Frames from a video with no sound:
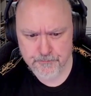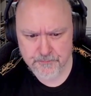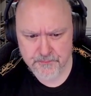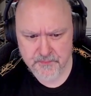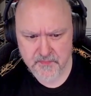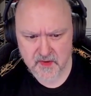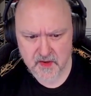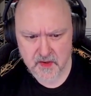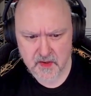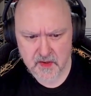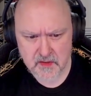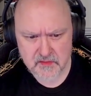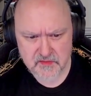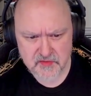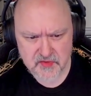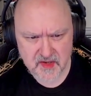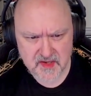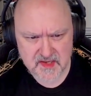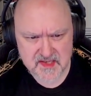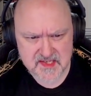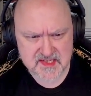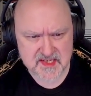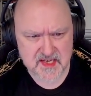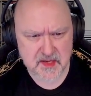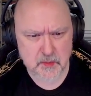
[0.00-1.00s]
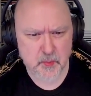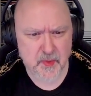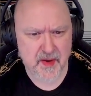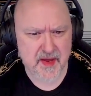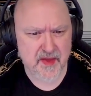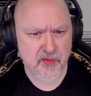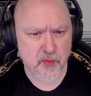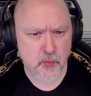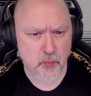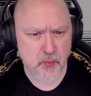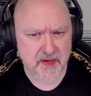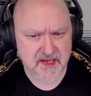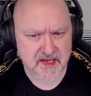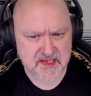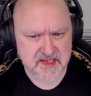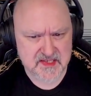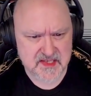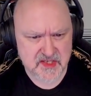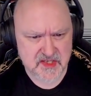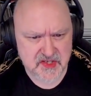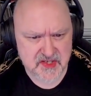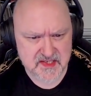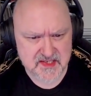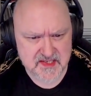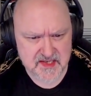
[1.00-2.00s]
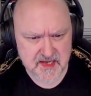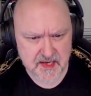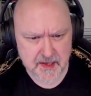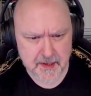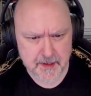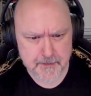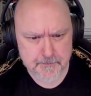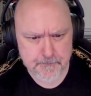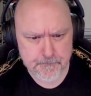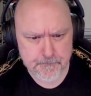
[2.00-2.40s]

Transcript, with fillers: I'm trying to see where the weak digits are.